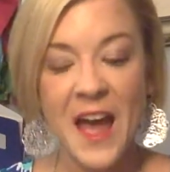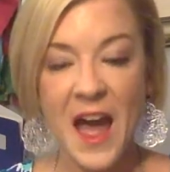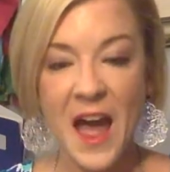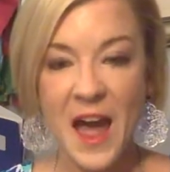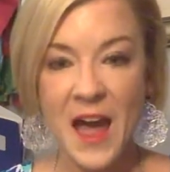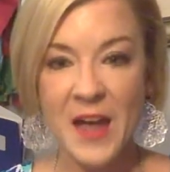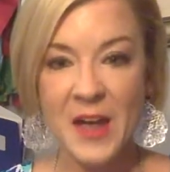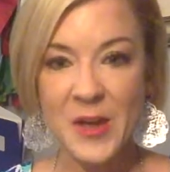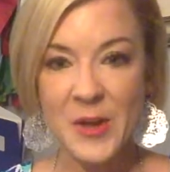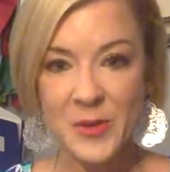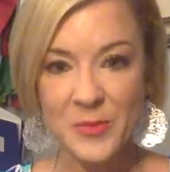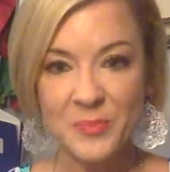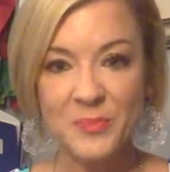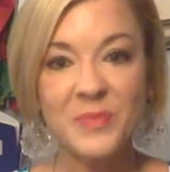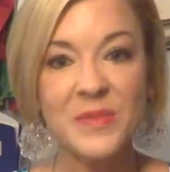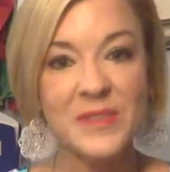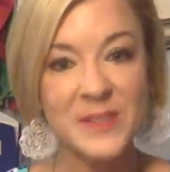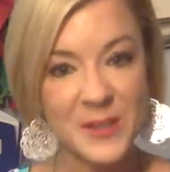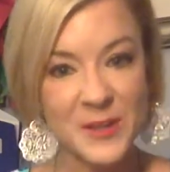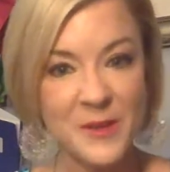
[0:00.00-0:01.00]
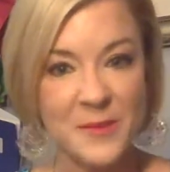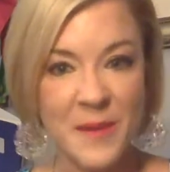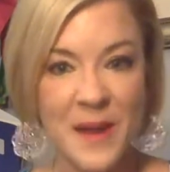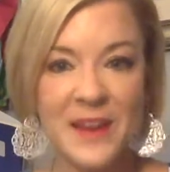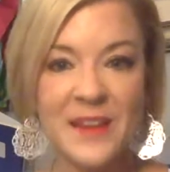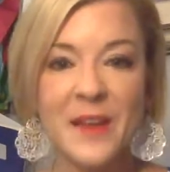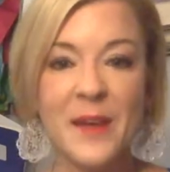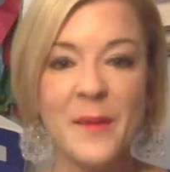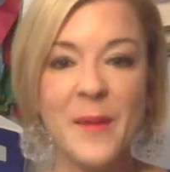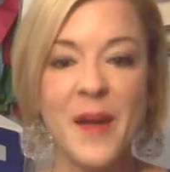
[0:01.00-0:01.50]
I did her
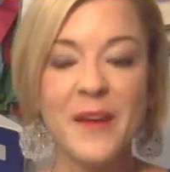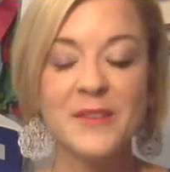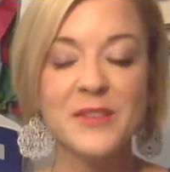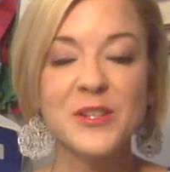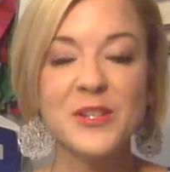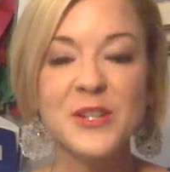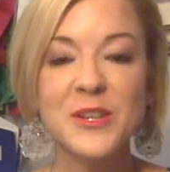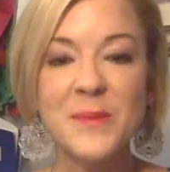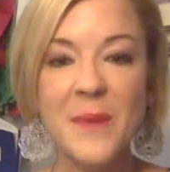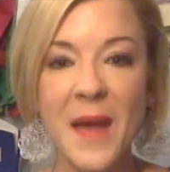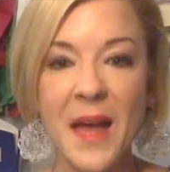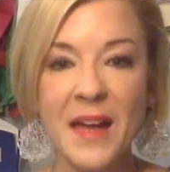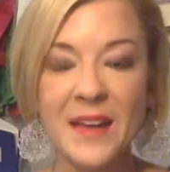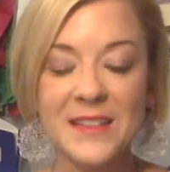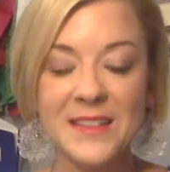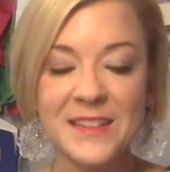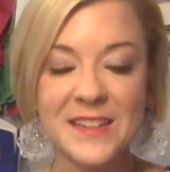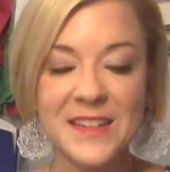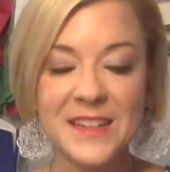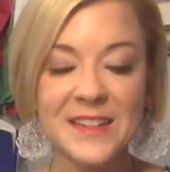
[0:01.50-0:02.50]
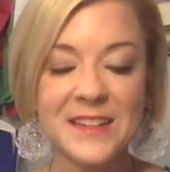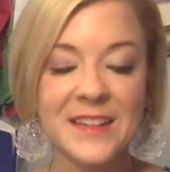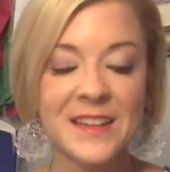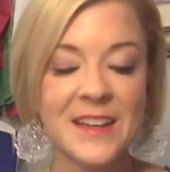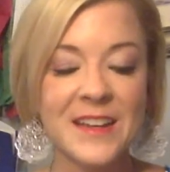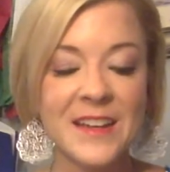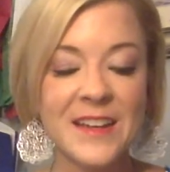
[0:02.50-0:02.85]
makeup after she passed, and